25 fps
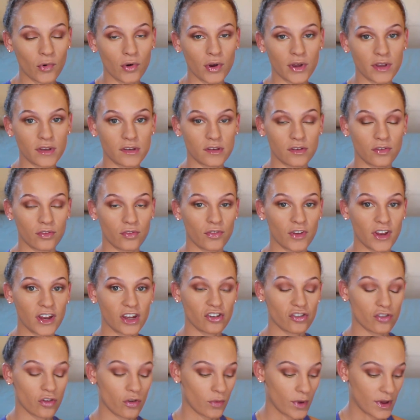going to
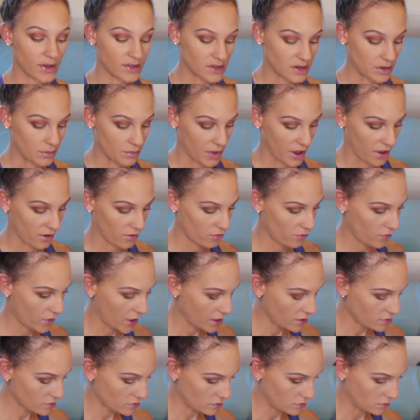finish the rest of my
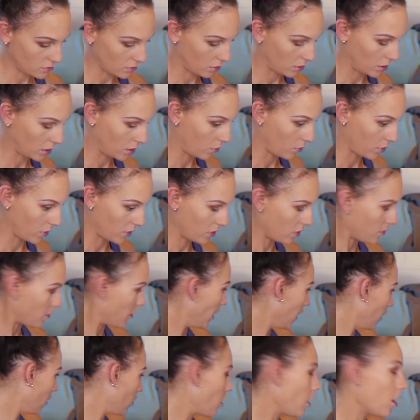face, starting with
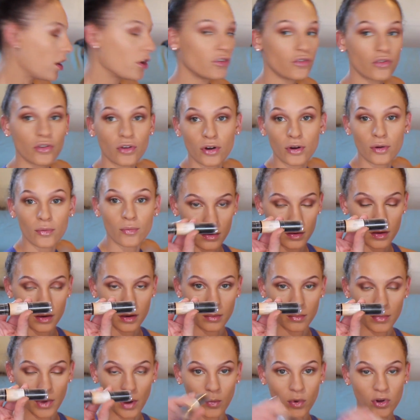my contour.
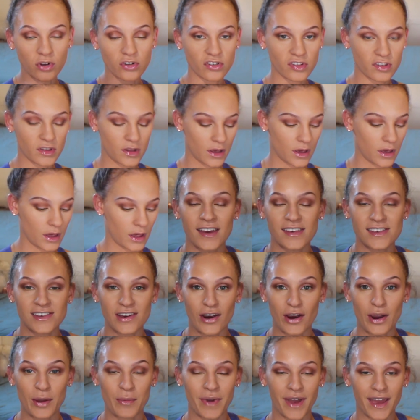my Wonder Stick. Okay,
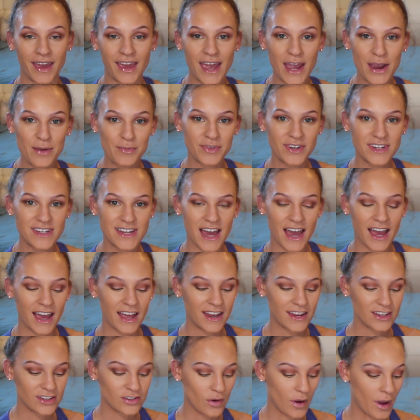sorry, my camera
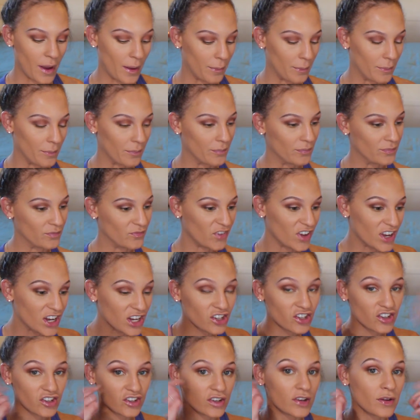died, so I'm
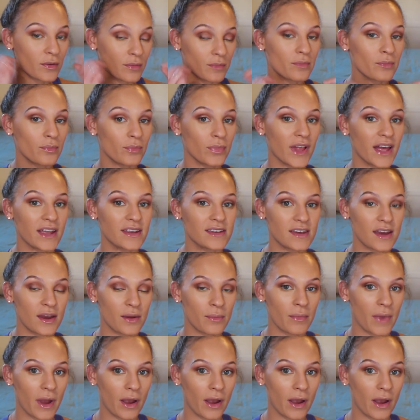finished blending in